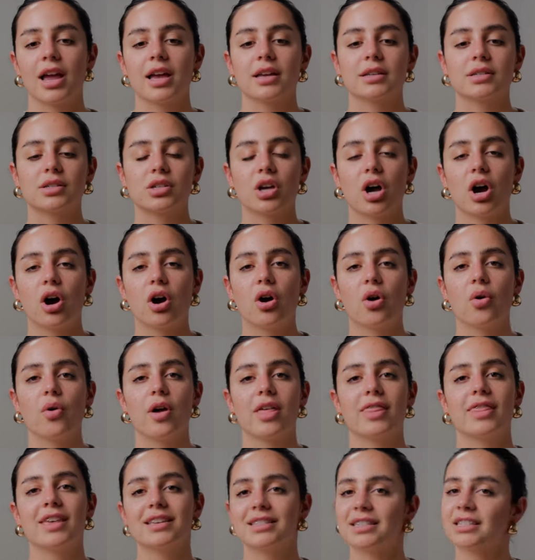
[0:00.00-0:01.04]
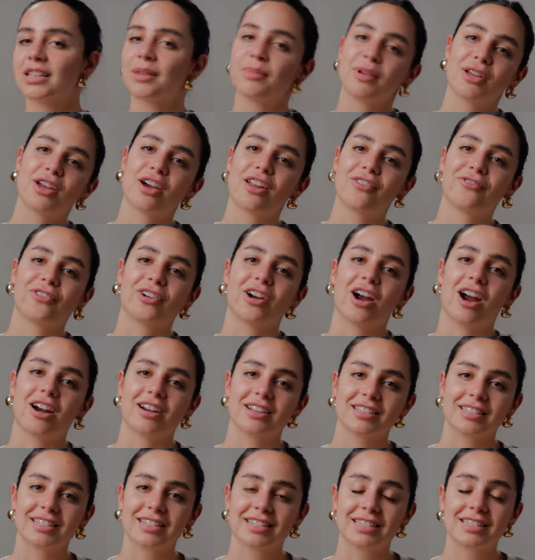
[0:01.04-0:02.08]
So, this is gonna be good for
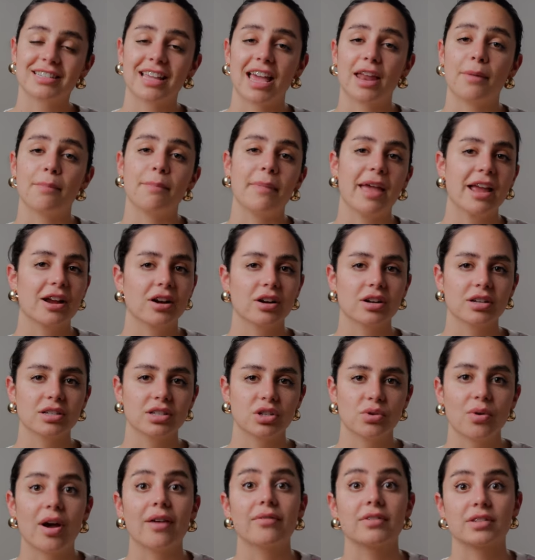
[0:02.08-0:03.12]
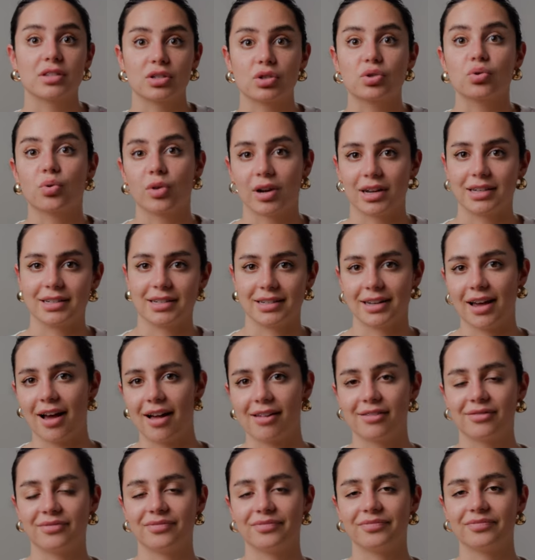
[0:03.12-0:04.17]
artisans and makers who have a story to tell.